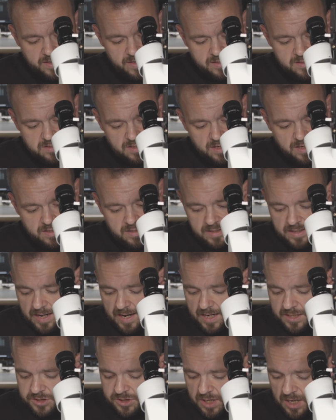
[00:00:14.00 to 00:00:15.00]
is a
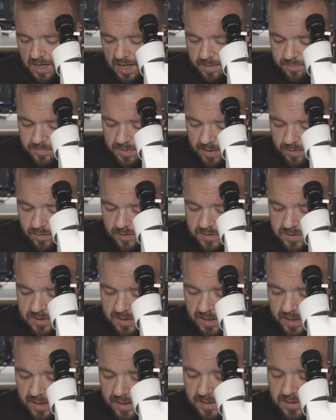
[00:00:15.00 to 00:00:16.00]
dash cam that
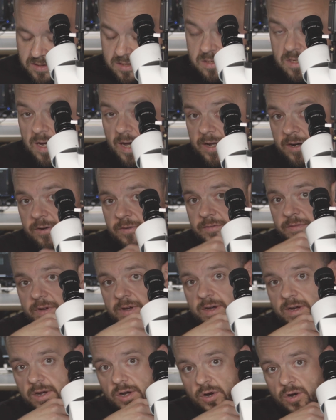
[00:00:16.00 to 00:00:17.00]
was inside of
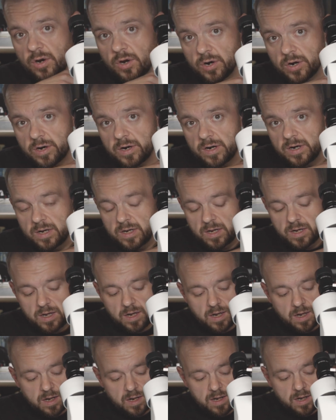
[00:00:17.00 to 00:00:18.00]
a car
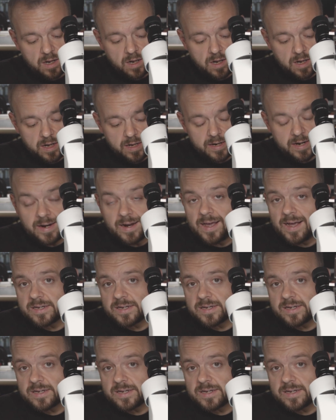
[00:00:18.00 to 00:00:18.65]
uh, in an